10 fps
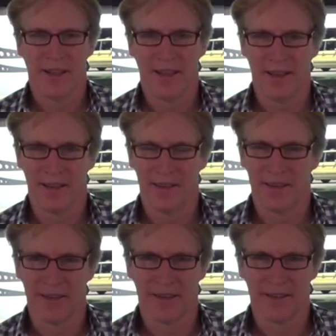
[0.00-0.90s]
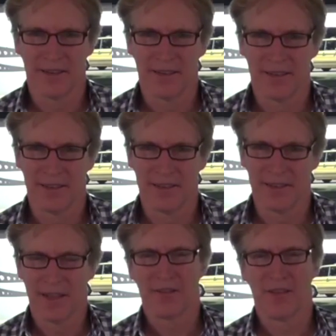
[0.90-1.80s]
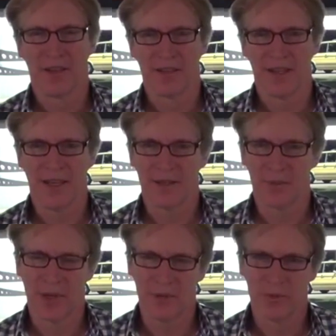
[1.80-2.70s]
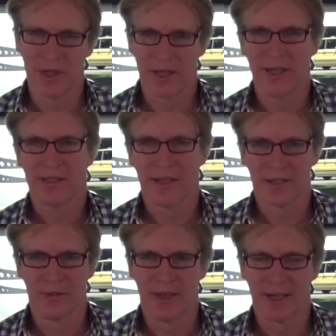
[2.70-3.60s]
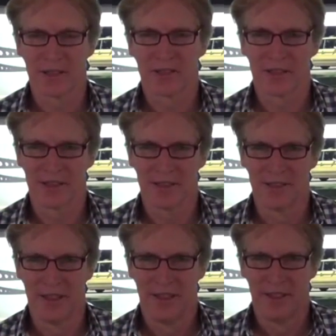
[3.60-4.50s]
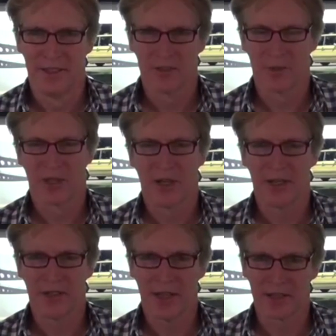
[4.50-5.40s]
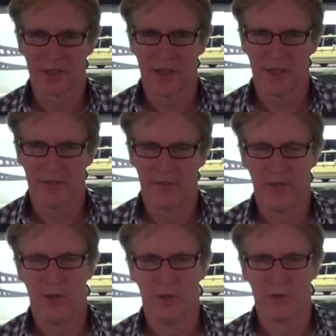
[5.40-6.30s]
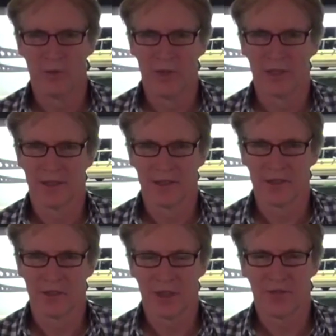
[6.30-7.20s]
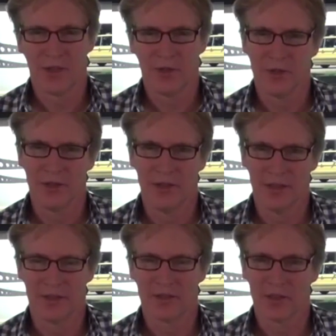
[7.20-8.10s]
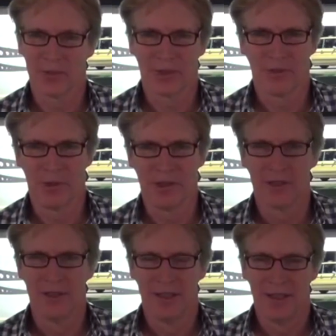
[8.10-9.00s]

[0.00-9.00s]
and uh, then I found I had a problem with my contactor box. Uh, so the contacts had fused because the GEVCU had done something weird.